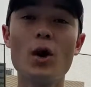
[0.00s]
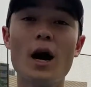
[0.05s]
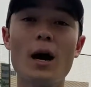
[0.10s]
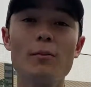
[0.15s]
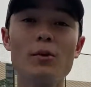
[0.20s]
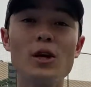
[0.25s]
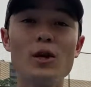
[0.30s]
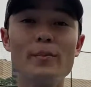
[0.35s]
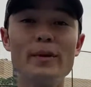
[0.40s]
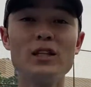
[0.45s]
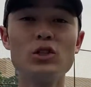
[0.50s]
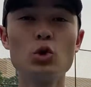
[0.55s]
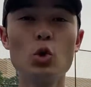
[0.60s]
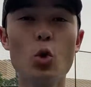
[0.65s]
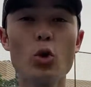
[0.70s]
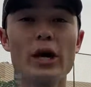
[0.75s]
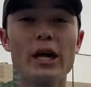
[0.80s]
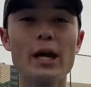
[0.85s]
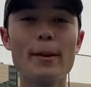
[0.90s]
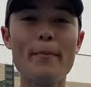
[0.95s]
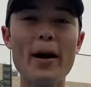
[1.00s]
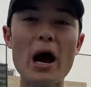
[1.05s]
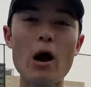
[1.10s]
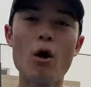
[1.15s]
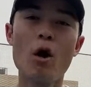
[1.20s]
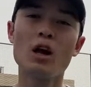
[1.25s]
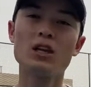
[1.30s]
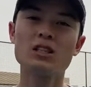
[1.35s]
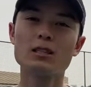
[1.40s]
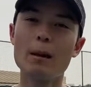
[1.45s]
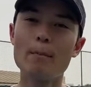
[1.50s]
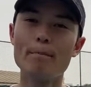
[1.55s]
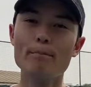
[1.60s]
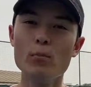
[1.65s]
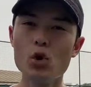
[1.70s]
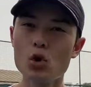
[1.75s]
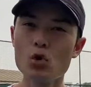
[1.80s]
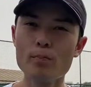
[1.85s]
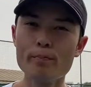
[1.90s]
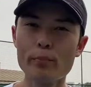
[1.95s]
I'm going to be talking about some
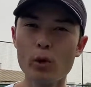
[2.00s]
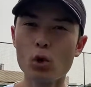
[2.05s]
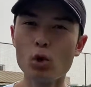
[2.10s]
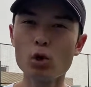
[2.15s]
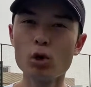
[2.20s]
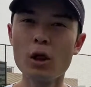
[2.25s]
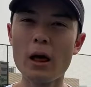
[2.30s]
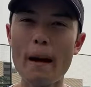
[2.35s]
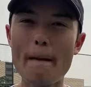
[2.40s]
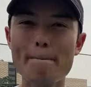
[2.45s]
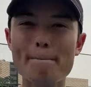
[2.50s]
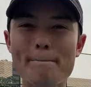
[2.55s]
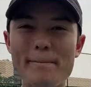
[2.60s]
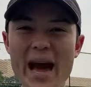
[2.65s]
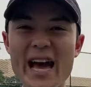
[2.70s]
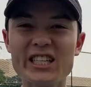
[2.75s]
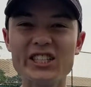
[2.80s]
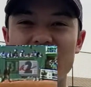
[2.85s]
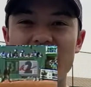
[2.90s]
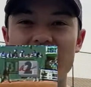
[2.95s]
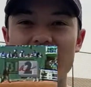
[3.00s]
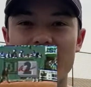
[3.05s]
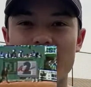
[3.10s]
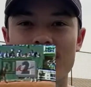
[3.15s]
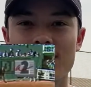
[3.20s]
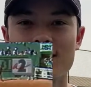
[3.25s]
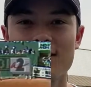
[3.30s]
moonball magic.